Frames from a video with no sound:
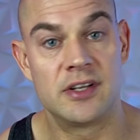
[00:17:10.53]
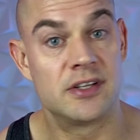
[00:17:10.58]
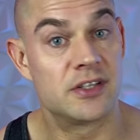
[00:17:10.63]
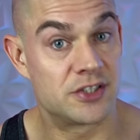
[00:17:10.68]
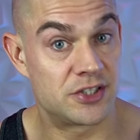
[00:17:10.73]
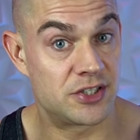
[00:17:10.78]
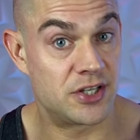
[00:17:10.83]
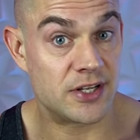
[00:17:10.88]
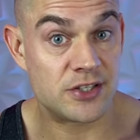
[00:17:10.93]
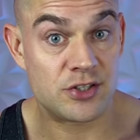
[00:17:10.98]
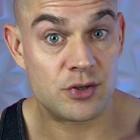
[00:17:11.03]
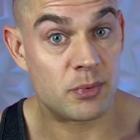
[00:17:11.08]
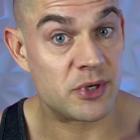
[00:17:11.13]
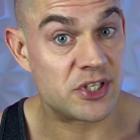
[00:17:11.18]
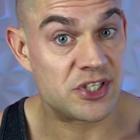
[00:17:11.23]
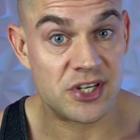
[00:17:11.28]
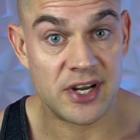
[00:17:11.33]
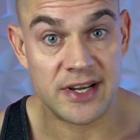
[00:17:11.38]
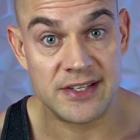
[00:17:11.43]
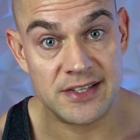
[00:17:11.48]
There's not so
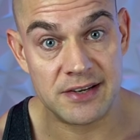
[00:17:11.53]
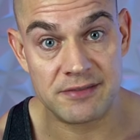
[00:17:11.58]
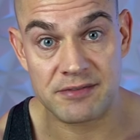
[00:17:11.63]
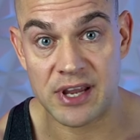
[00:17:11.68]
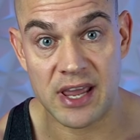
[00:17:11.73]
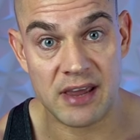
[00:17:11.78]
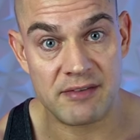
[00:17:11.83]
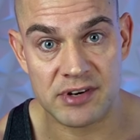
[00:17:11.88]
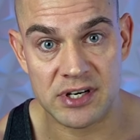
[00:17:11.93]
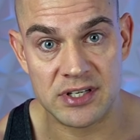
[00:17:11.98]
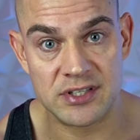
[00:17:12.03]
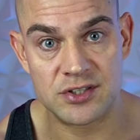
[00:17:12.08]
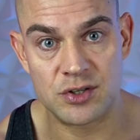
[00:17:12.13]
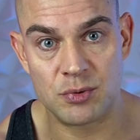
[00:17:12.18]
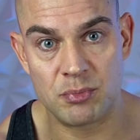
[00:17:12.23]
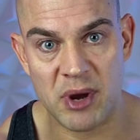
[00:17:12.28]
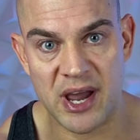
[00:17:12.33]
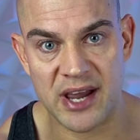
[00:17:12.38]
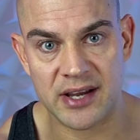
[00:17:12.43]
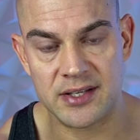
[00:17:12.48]
much scientific evidence to
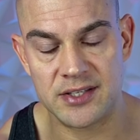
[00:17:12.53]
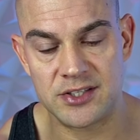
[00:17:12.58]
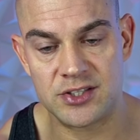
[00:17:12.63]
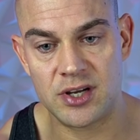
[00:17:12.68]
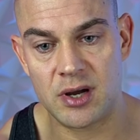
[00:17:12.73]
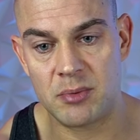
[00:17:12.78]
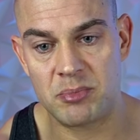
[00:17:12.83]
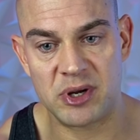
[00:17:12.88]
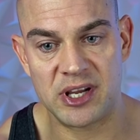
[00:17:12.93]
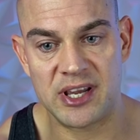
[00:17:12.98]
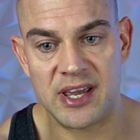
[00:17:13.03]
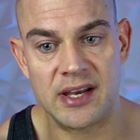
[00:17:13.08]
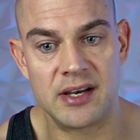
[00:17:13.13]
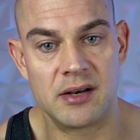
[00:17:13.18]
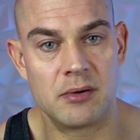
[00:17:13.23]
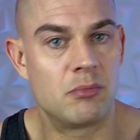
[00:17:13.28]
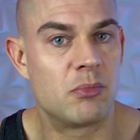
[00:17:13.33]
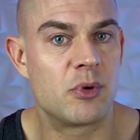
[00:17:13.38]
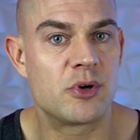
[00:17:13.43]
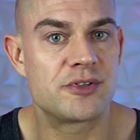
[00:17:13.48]
back this up.
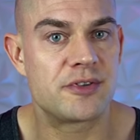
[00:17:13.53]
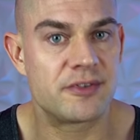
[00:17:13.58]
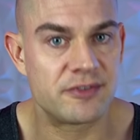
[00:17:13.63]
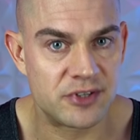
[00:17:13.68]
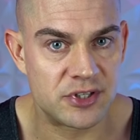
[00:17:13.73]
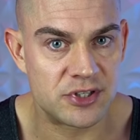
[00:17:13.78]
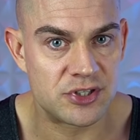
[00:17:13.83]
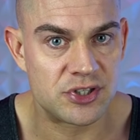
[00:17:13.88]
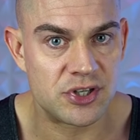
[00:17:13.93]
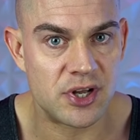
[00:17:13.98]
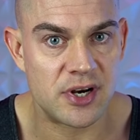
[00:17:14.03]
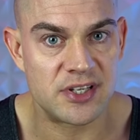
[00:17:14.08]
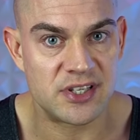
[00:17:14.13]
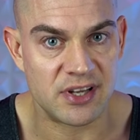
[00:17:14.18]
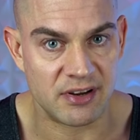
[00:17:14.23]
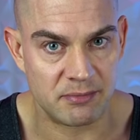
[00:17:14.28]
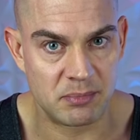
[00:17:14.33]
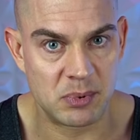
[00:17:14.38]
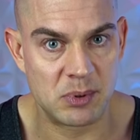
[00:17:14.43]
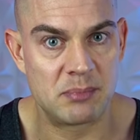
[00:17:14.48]
Again, most of the studies
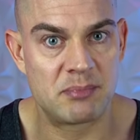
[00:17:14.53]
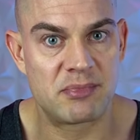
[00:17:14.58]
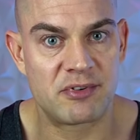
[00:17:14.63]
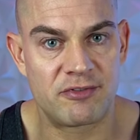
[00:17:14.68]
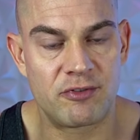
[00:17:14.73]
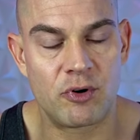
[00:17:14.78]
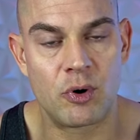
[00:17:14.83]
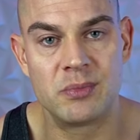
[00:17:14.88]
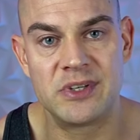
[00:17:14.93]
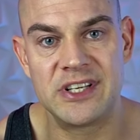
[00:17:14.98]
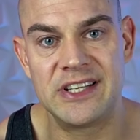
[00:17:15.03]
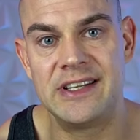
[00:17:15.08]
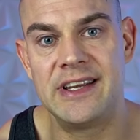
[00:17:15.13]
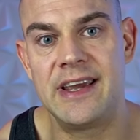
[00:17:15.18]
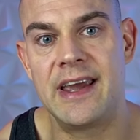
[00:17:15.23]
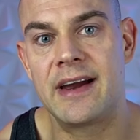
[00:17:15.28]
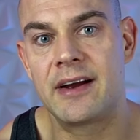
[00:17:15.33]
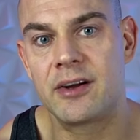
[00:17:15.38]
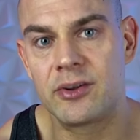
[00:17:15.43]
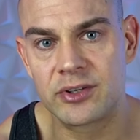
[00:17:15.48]
have been performed in
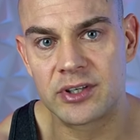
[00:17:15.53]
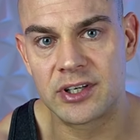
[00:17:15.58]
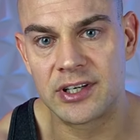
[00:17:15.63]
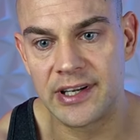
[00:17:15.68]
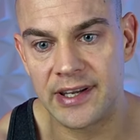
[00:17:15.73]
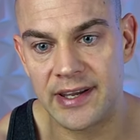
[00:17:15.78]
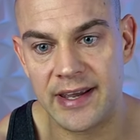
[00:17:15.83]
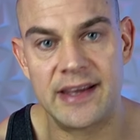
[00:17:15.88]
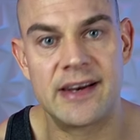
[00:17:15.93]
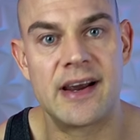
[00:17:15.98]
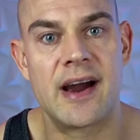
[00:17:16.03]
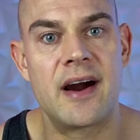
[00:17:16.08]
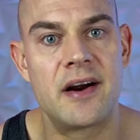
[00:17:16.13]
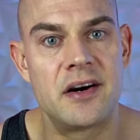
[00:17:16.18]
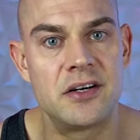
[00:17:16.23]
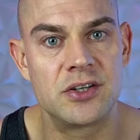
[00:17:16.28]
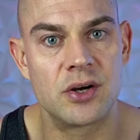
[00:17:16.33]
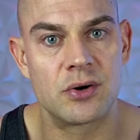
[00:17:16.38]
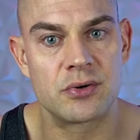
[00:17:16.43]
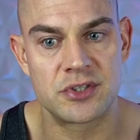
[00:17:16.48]
the elderly at
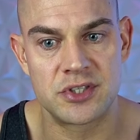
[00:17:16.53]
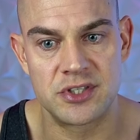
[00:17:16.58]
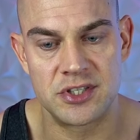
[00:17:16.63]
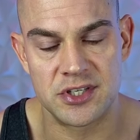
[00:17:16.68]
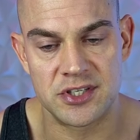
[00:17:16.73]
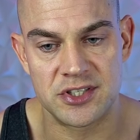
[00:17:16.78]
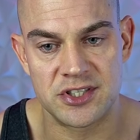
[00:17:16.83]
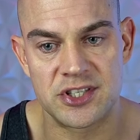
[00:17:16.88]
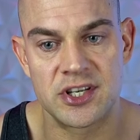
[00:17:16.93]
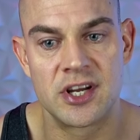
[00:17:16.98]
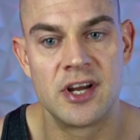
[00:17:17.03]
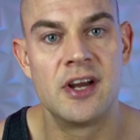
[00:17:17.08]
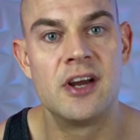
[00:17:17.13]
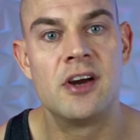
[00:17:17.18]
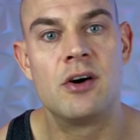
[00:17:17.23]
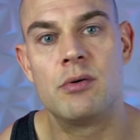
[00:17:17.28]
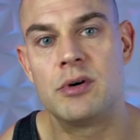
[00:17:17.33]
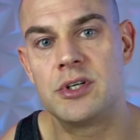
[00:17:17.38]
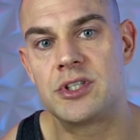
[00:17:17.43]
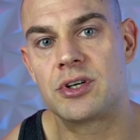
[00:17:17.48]
higher dosages,
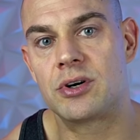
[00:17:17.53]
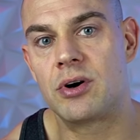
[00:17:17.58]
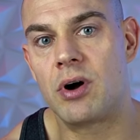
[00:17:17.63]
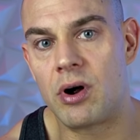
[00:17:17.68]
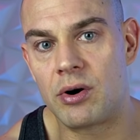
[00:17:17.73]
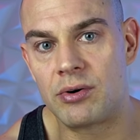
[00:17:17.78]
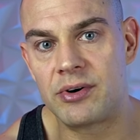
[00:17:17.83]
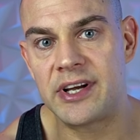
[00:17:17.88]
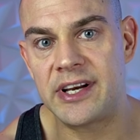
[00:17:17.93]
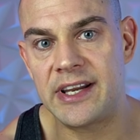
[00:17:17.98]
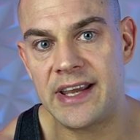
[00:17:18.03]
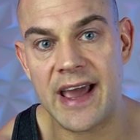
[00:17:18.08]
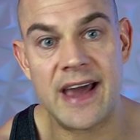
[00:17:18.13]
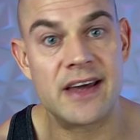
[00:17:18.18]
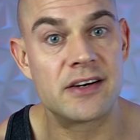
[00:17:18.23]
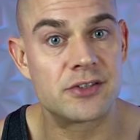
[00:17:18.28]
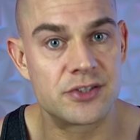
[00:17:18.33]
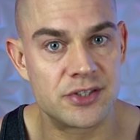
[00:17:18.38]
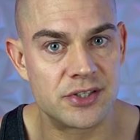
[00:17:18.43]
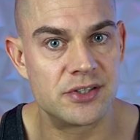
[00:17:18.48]
which are already
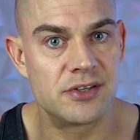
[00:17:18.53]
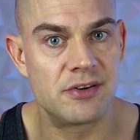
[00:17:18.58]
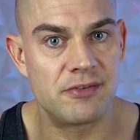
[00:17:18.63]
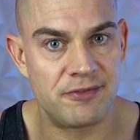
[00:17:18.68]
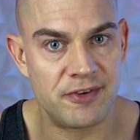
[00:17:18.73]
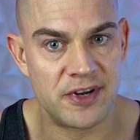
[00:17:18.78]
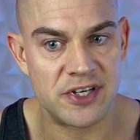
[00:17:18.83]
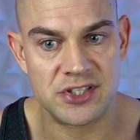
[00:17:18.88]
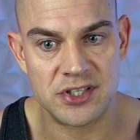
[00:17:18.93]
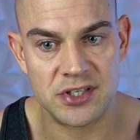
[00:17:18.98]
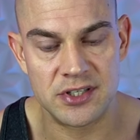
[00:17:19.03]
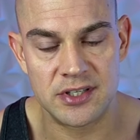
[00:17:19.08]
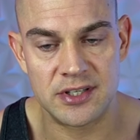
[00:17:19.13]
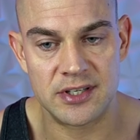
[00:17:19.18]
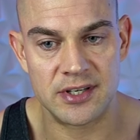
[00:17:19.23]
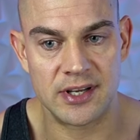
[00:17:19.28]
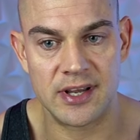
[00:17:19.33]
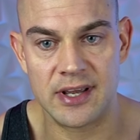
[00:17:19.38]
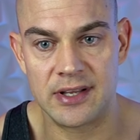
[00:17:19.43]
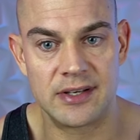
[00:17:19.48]
androgen deficient.
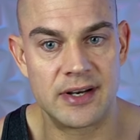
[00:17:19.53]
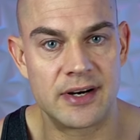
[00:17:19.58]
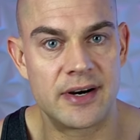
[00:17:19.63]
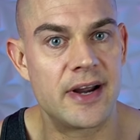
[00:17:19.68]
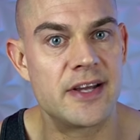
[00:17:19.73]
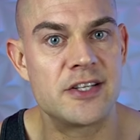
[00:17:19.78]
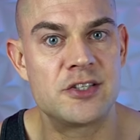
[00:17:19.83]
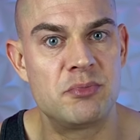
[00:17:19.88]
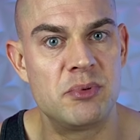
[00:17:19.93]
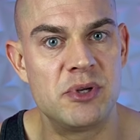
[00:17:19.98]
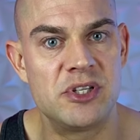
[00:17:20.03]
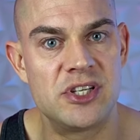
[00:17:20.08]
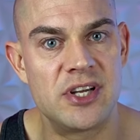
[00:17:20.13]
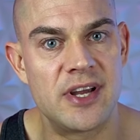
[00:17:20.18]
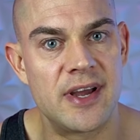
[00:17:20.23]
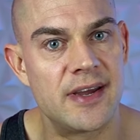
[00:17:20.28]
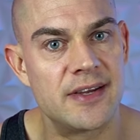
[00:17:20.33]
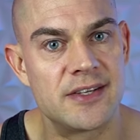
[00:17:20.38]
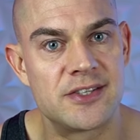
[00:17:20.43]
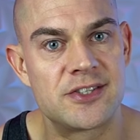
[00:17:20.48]
Again, their
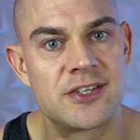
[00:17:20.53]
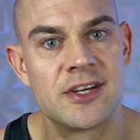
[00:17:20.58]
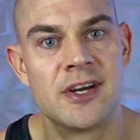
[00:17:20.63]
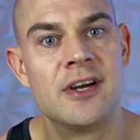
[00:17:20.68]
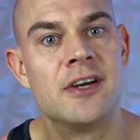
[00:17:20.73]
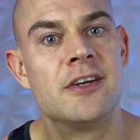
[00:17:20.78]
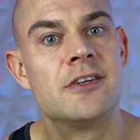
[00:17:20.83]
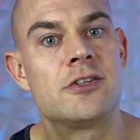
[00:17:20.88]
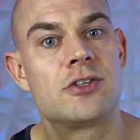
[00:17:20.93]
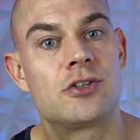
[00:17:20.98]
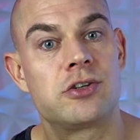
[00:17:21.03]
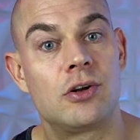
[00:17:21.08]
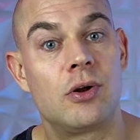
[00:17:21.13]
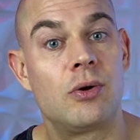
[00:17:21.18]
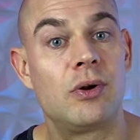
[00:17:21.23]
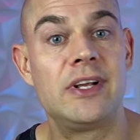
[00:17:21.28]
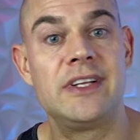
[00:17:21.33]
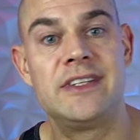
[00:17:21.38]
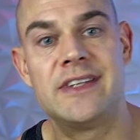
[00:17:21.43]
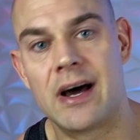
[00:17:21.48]
HPTA is
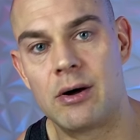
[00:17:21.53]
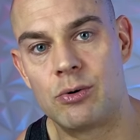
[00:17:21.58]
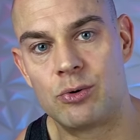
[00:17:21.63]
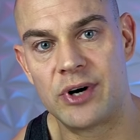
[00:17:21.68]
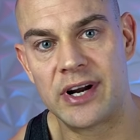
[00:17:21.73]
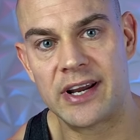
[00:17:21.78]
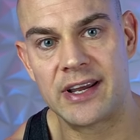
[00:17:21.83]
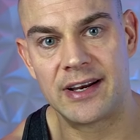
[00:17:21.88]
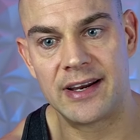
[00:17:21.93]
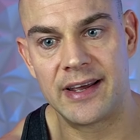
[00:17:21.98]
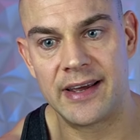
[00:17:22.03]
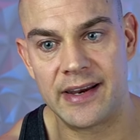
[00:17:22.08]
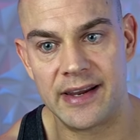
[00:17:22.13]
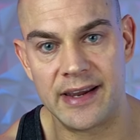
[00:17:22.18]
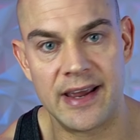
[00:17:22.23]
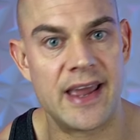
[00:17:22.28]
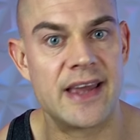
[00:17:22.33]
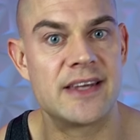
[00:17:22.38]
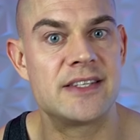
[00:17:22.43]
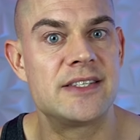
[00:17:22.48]
slowly
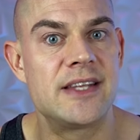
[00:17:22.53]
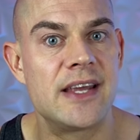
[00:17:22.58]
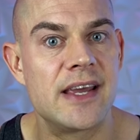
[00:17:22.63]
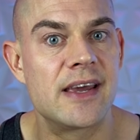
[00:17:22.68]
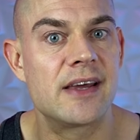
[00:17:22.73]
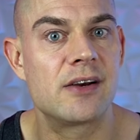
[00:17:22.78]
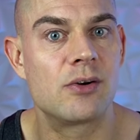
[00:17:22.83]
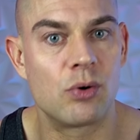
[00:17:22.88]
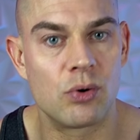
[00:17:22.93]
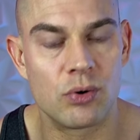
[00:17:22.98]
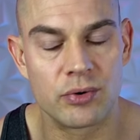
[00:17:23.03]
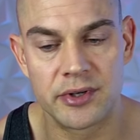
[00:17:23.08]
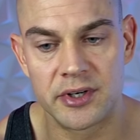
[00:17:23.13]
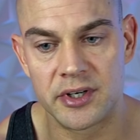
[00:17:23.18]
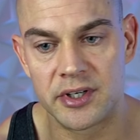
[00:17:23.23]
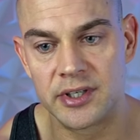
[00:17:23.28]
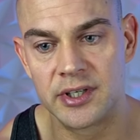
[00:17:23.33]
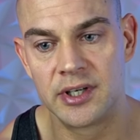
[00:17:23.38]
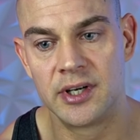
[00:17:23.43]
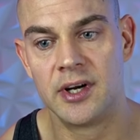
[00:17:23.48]
downregulating as they get
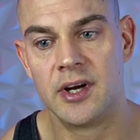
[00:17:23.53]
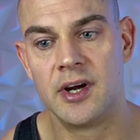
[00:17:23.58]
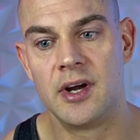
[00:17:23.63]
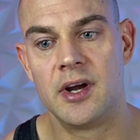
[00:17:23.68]
older.